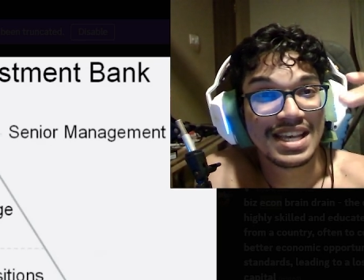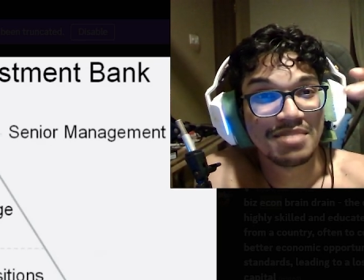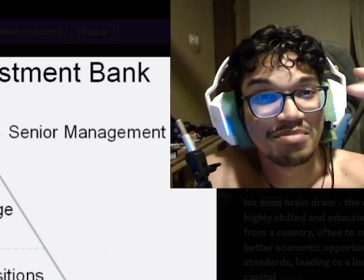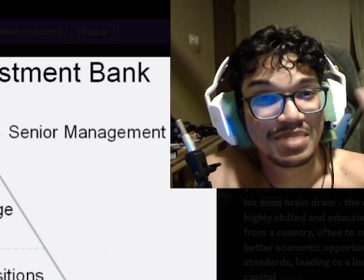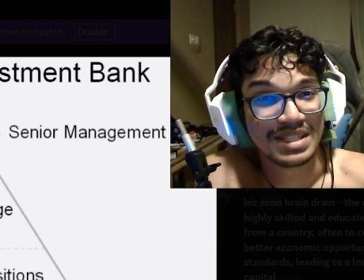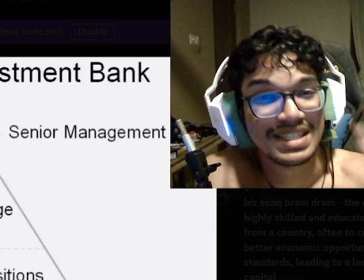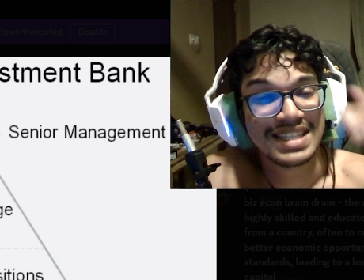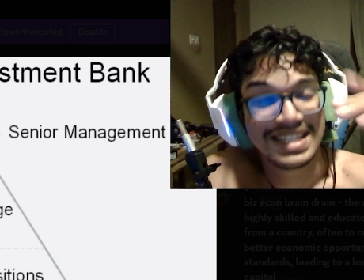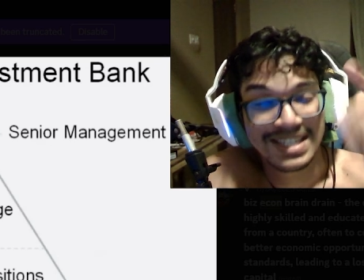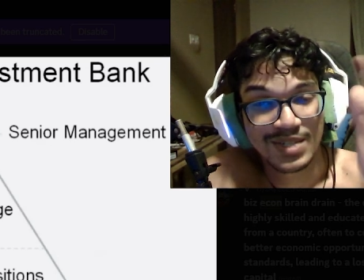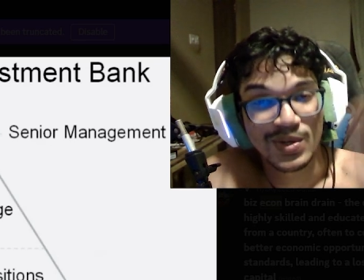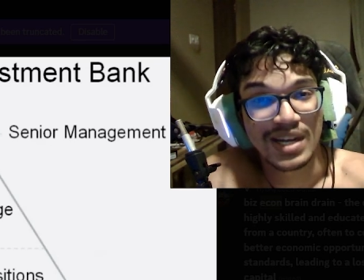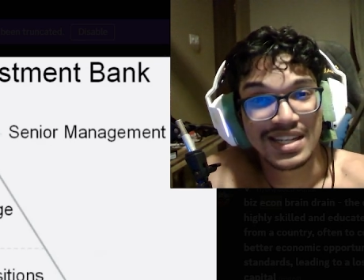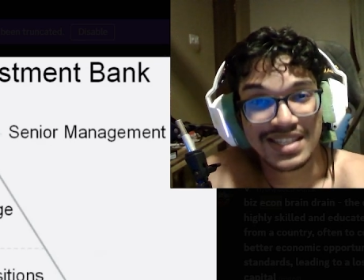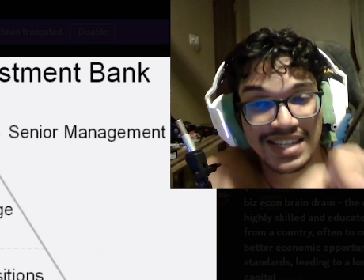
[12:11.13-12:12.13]

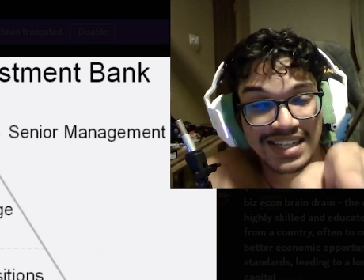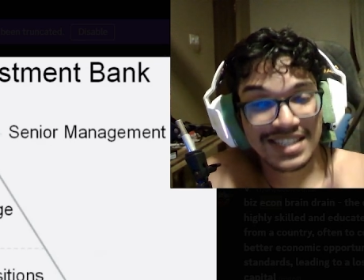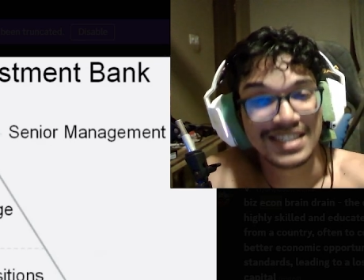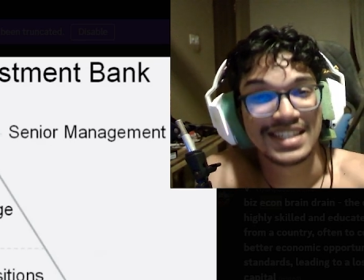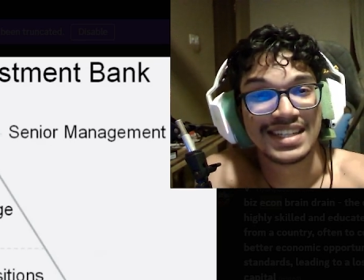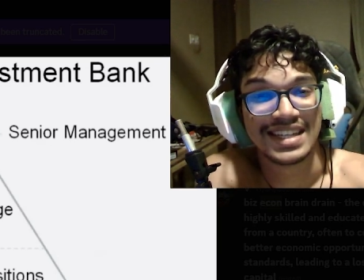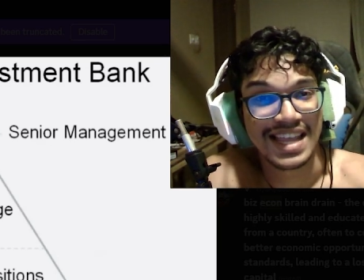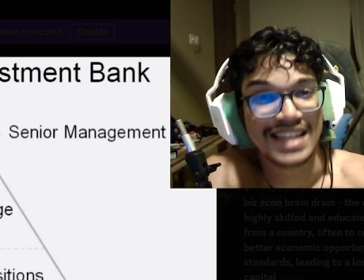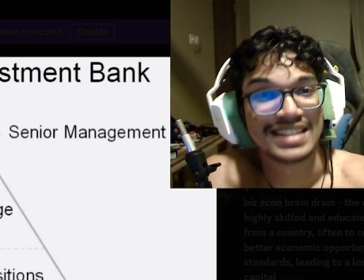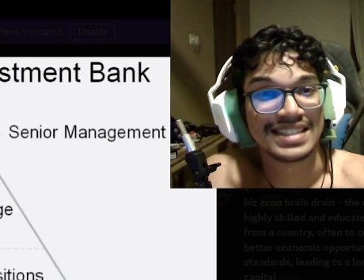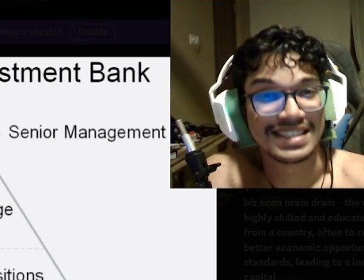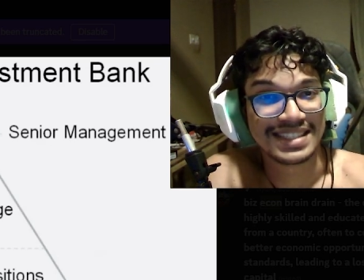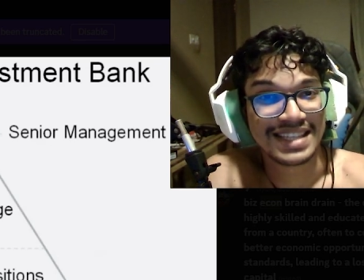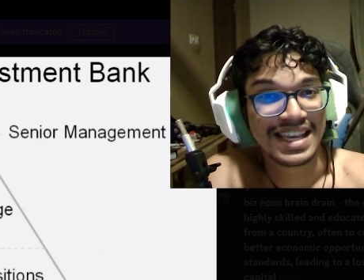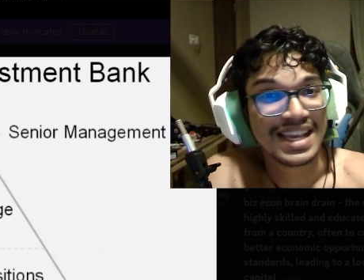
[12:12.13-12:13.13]
transactional
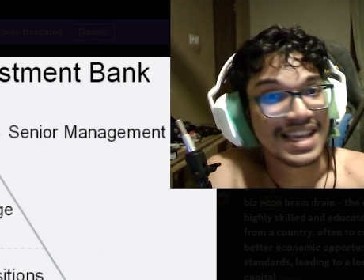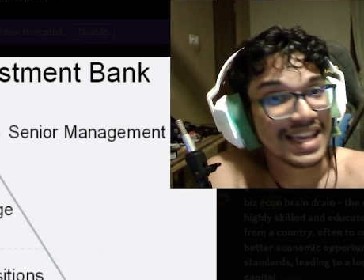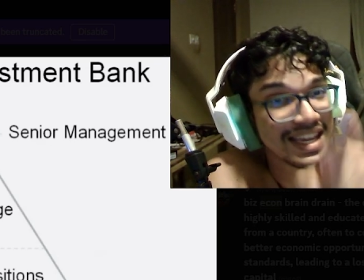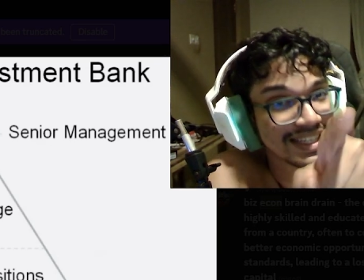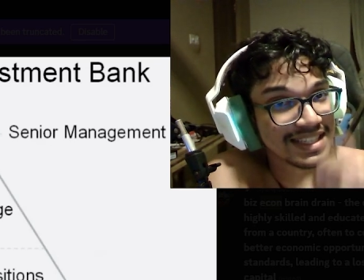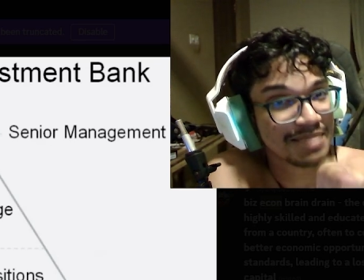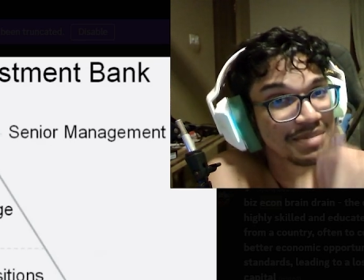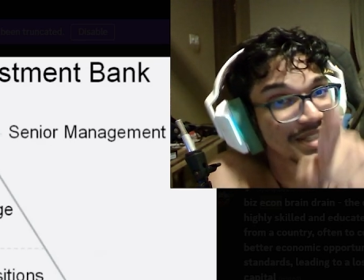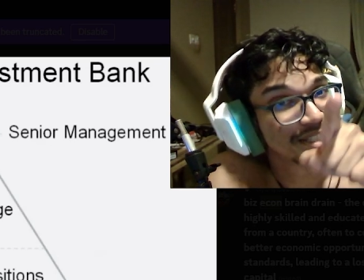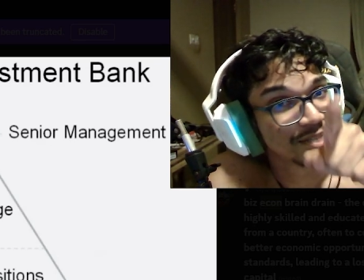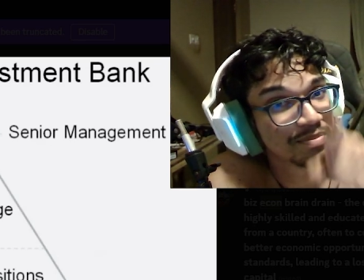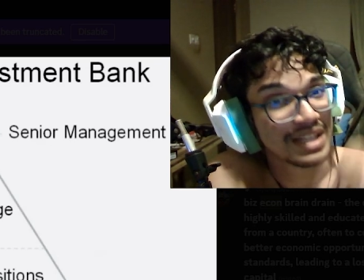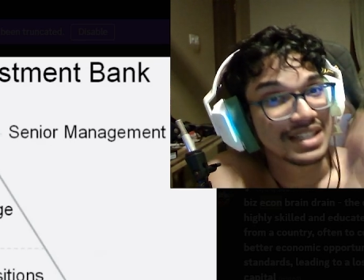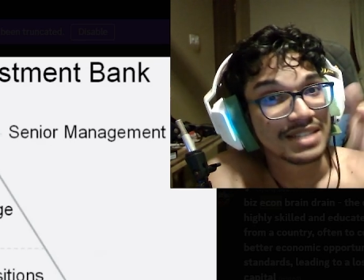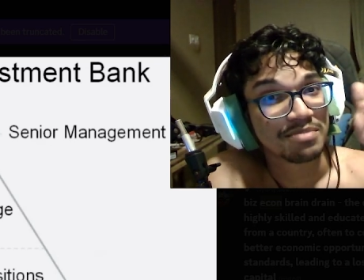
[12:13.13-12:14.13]
analysis, except it's
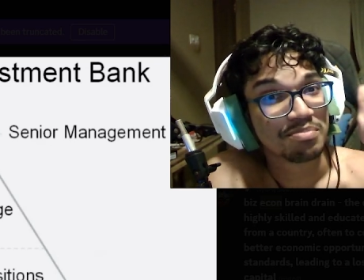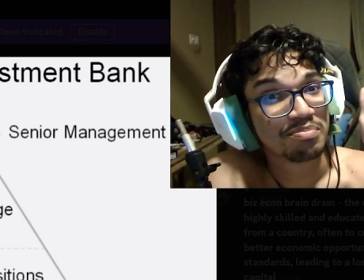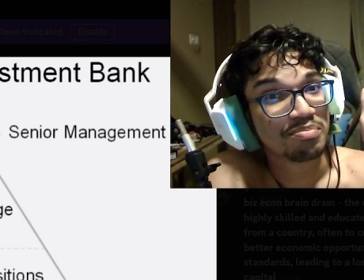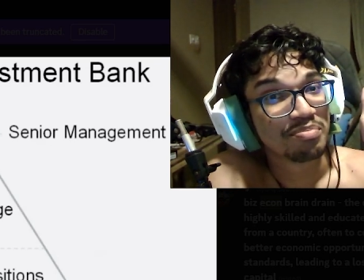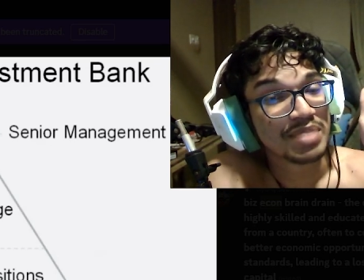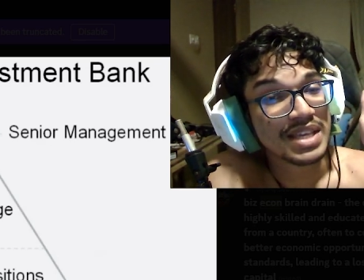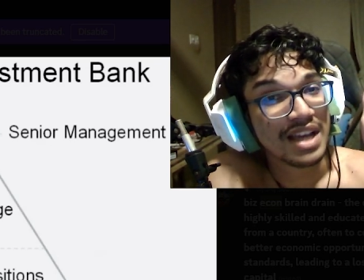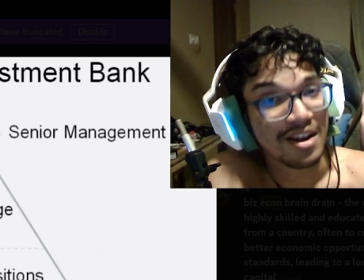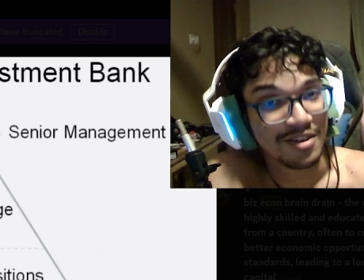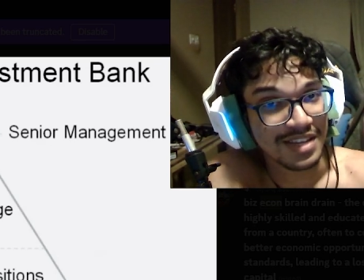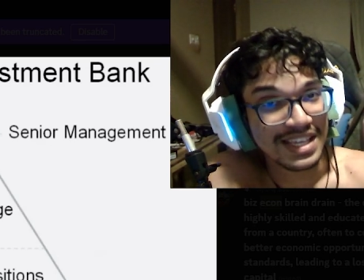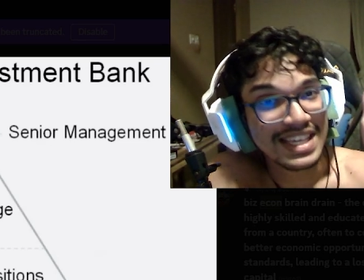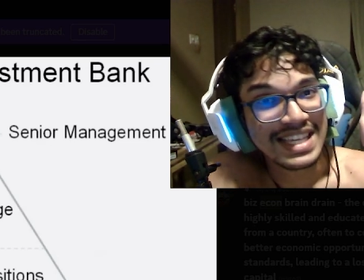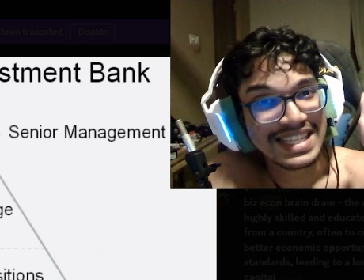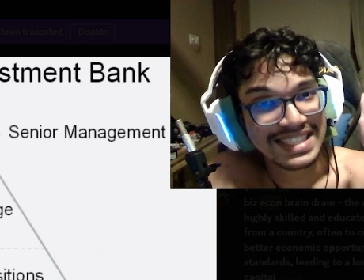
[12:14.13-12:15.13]
spelled
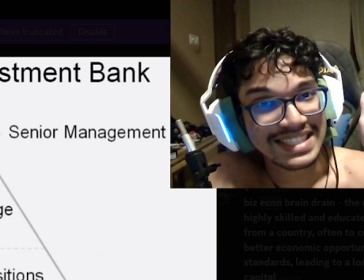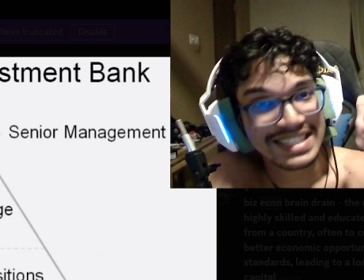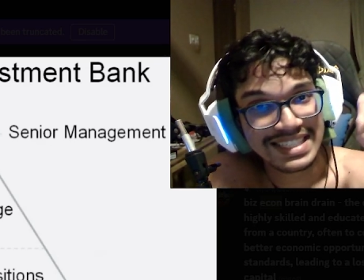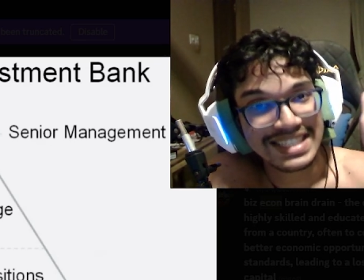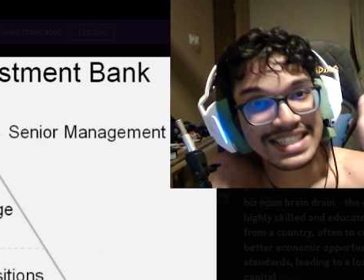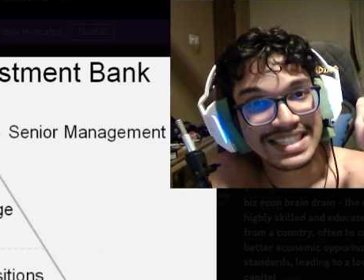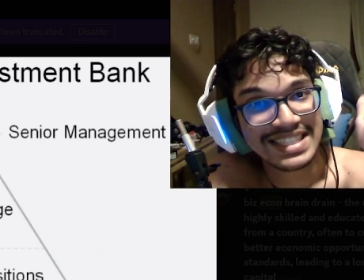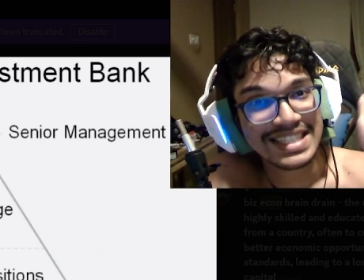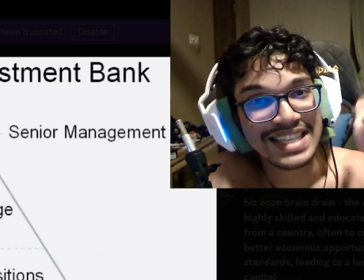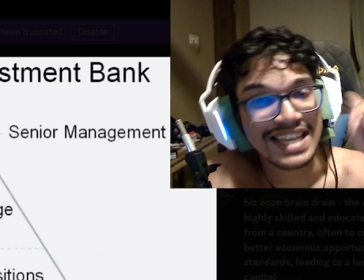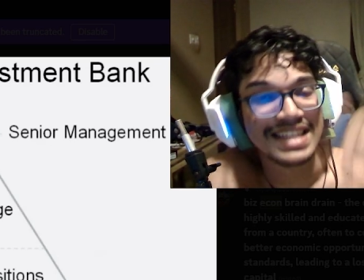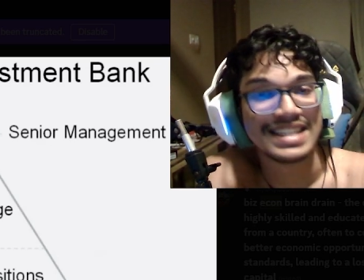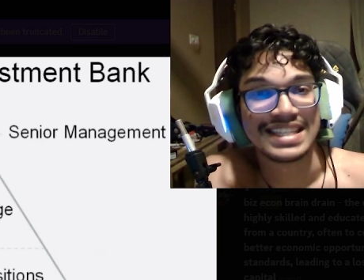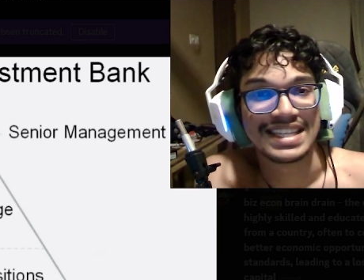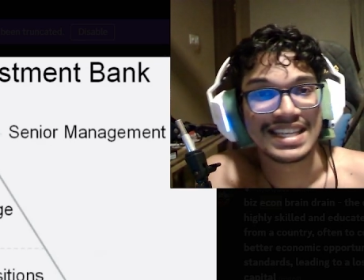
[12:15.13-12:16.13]

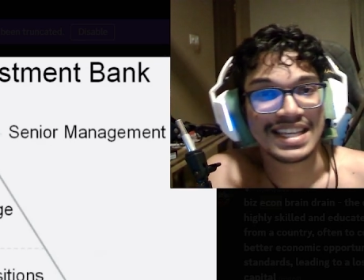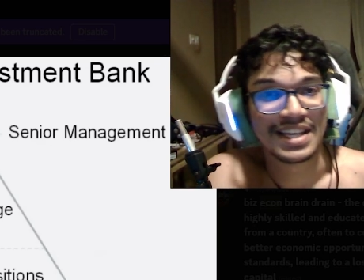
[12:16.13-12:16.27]
PRECEDNT.